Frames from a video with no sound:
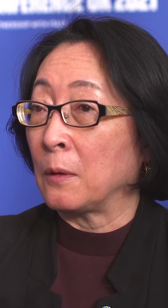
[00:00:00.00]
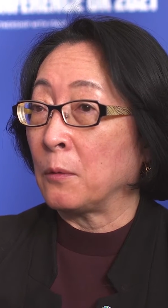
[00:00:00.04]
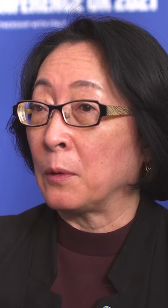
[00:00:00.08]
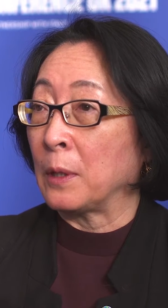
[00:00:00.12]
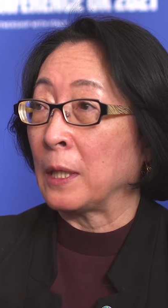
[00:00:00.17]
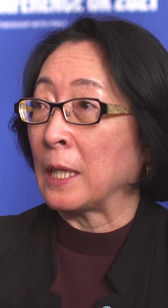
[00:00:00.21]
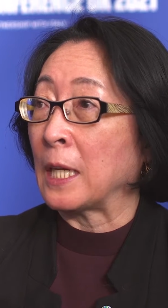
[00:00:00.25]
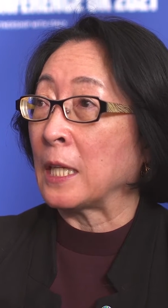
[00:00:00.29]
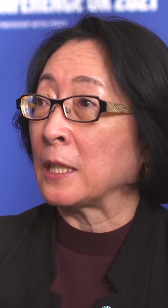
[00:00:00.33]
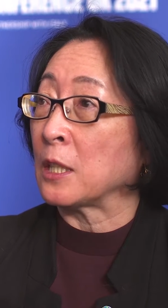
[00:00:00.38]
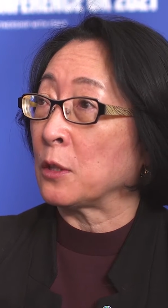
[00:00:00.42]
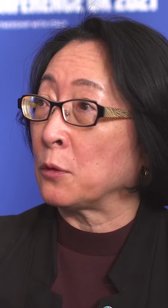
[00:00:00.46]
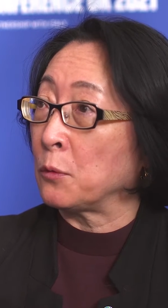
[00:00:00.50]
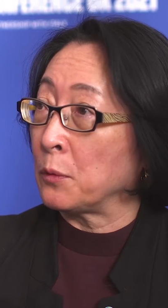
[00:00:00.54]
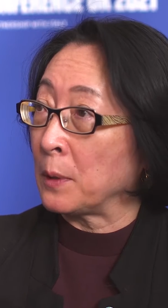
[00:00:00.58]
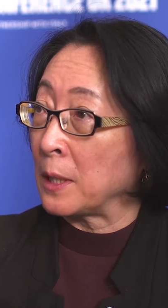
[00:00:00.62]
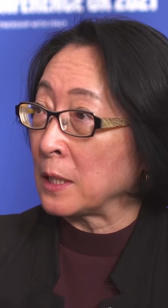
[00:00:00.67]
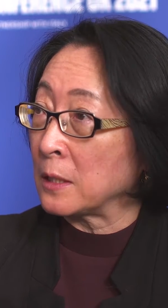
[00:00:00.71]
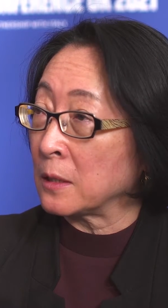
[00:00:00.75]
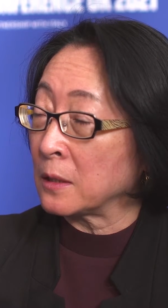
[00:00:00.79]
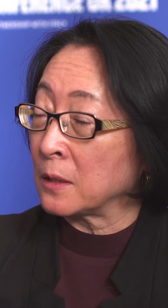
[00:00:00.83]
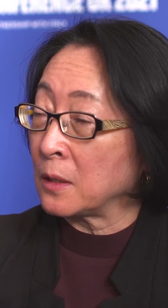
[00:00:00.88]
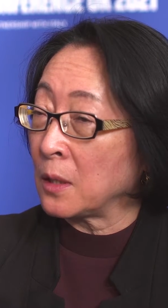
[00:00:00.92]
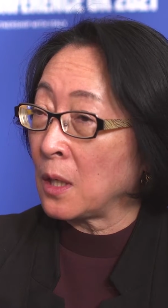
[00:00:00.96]
related
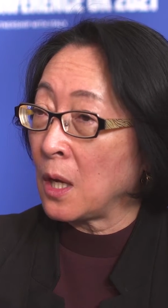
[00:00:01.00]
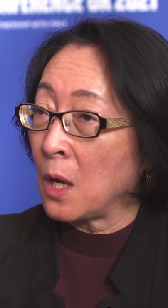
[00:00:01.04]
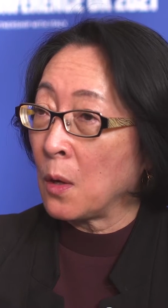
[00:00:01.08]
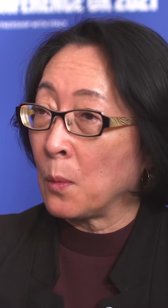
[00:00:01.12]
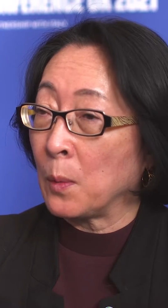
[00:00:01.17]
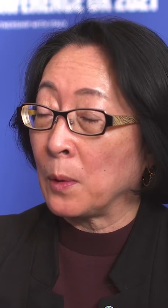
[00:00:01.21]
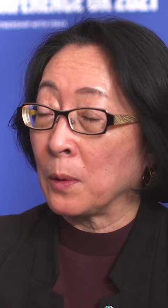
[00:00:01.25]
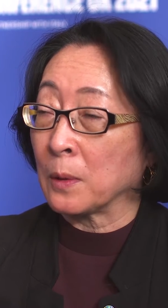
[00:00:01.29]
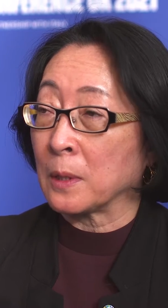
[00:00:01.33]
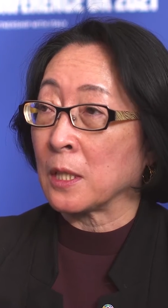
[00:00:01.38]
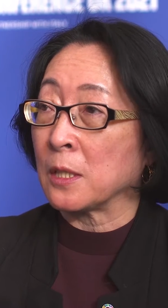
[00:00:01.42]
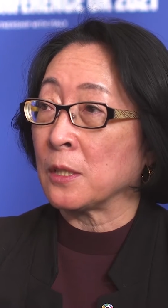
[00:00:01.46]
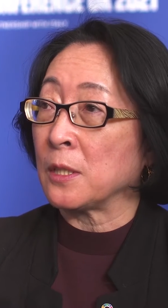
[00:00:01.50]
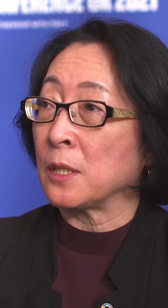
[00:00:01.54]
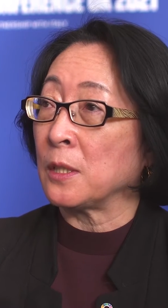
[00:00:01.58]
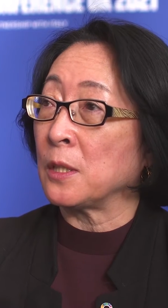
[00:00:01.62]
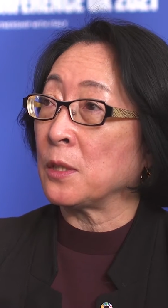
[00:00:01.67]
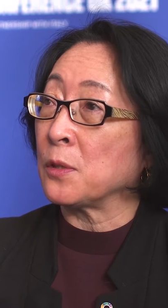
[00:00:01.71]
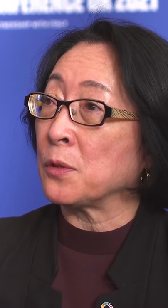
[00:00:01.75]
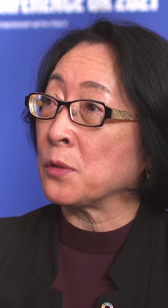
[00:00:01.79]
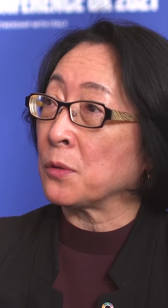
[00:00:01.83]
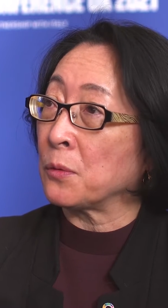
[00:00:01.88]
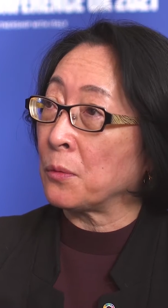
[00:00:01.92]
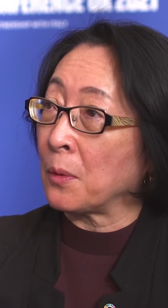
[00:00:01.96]
risk will
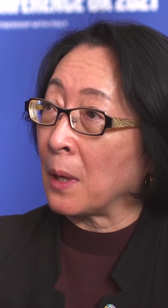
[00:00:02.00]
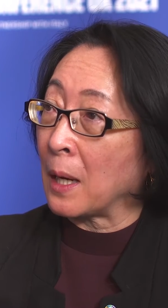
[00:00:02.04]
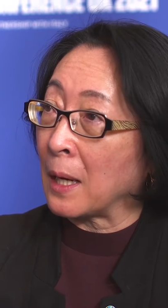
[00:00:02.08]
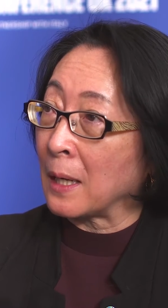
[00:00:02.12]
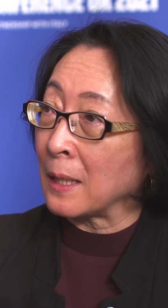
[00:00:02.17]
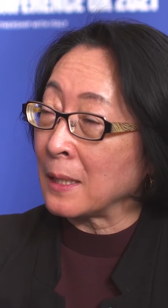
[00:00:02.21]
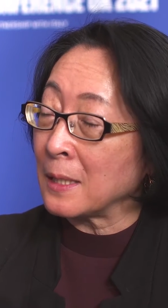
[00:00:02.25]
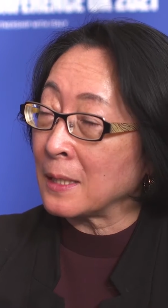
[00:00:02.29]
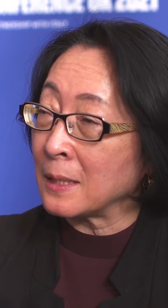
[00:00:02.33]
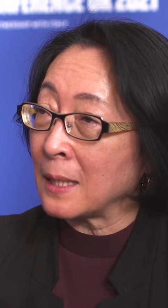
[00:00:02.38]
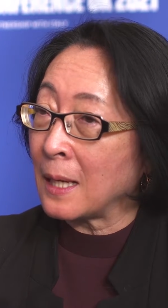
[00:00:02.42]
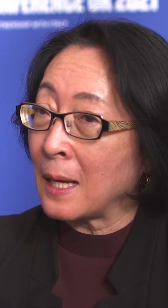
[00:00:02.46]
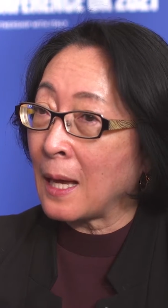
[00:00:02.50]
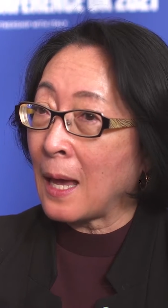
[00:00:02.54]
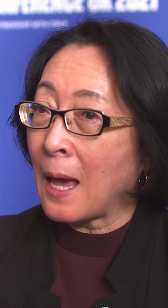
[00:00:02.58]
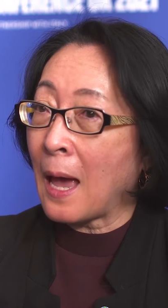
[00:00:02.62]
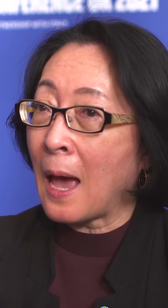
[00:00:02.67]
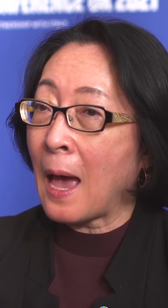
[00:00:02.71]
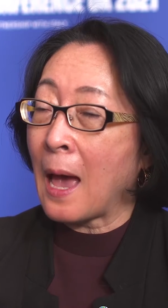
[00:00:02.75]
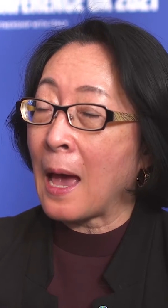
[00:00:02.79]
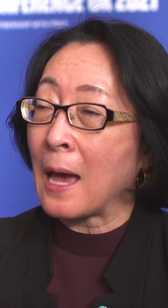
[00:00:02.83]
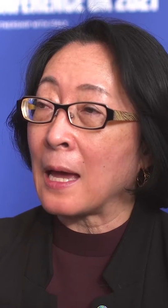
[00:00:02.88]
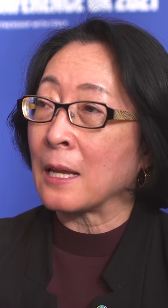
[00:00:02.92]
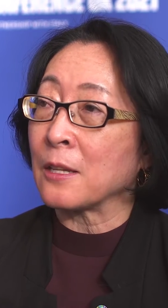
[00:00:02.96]
continue to rise
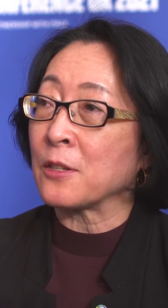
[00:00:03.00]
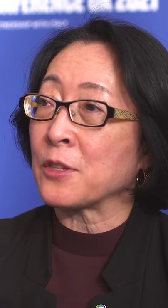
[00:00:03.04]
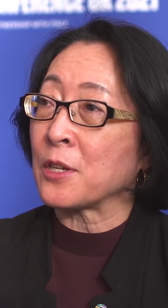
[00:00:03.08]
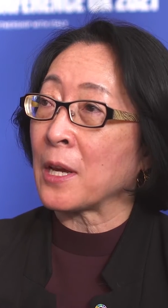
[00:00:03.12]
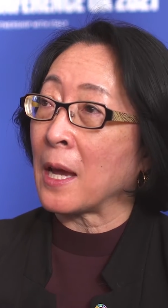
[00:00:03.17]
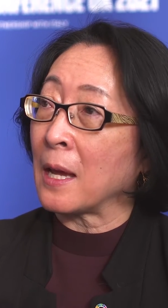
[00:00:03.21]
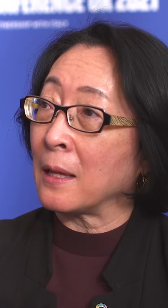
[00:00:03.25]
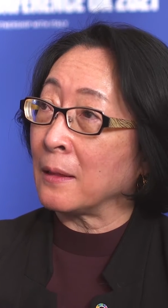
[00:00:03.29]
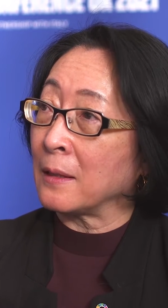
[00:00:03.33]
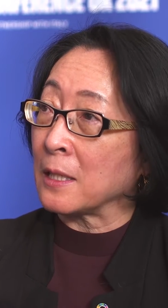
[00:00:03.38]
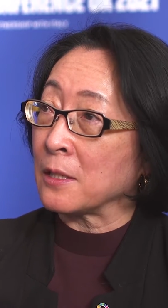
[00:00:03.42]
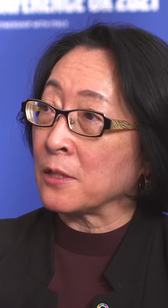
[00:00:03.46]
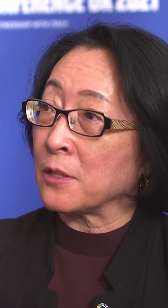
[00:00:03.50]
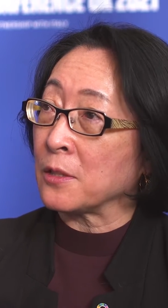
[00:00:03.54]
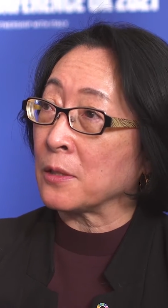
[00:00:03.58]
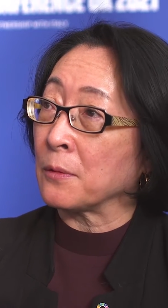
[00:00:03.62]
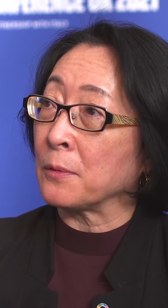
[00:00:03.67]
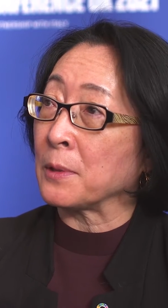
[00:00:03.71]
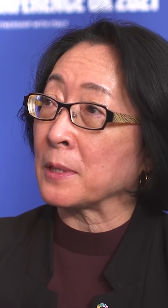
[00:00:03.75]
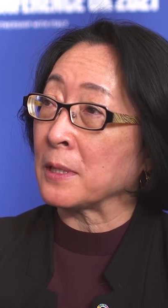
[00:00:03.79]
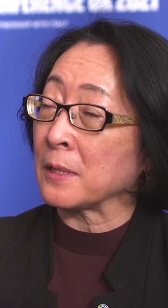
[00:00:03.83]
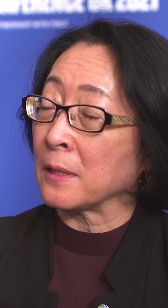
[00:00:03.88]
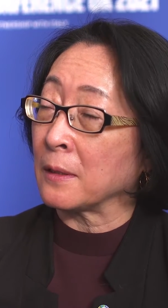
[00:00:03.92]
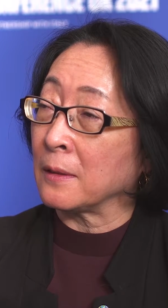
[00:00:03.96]
and challenge
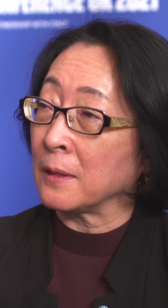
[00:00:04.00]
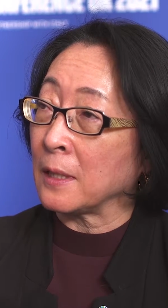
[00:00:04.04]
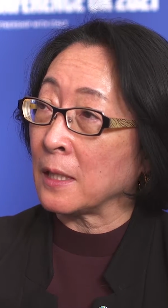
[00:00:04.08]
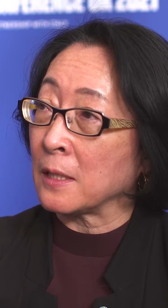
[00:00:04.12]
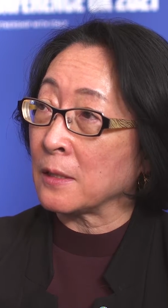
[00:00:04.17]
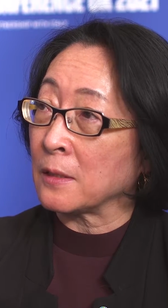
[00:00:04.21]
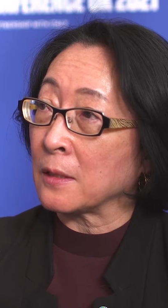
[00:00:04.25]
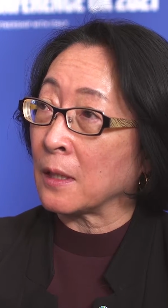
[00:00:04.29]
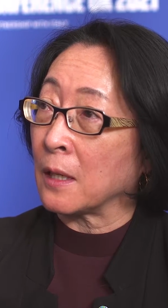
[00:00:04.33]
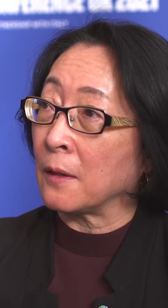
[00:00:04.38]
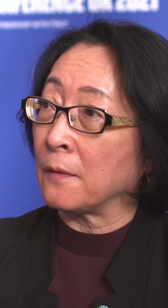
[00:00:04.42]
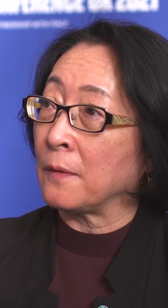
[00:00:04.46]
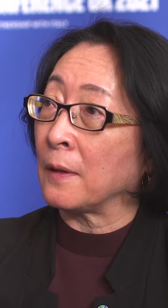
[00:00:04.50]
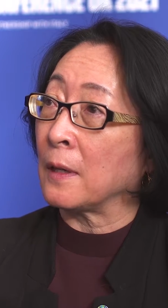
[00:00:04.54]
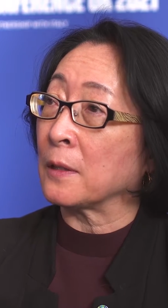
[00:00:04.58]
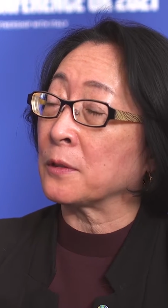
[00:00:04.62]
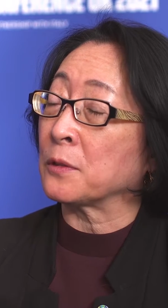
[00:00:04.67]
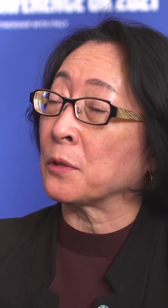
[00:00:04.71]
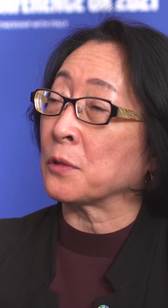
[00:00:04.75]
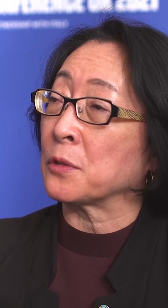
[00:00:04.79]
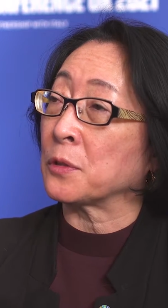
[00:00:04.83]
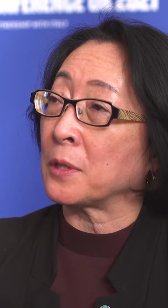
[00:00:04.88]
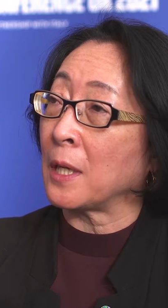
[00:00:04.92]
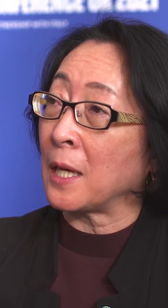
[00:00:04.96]
the resilience of our
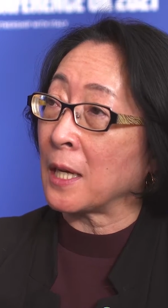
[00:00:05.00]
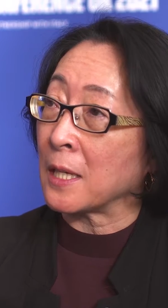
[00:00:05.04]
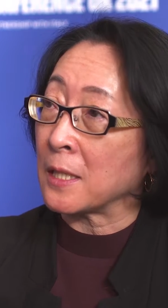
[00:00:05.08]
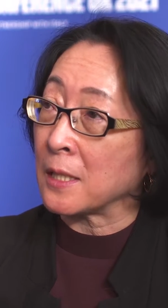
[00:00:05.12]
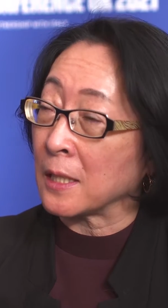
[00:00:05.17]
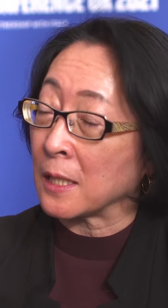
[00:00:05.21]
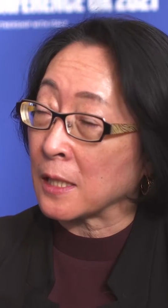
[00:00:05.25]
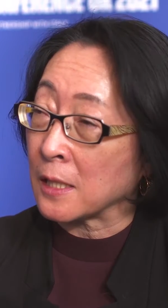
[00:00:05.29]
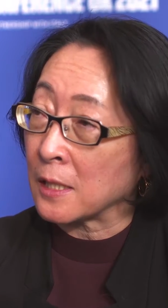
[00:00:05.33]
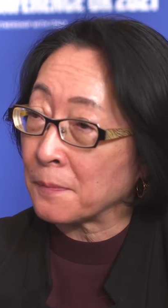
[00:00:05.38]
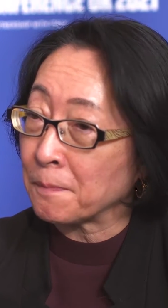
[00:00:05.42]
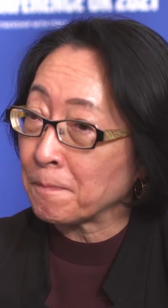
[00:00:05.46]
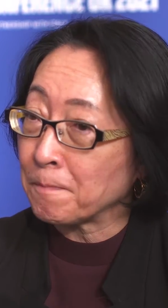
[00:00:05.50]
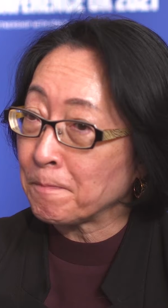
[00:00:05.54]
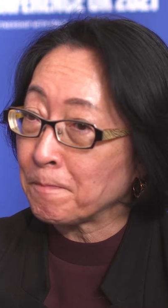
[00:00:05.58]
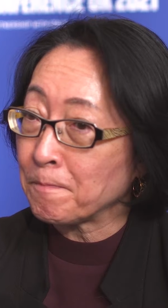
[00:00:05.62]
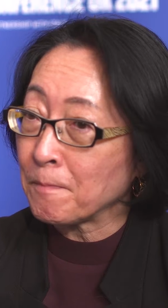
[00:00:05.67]
societies.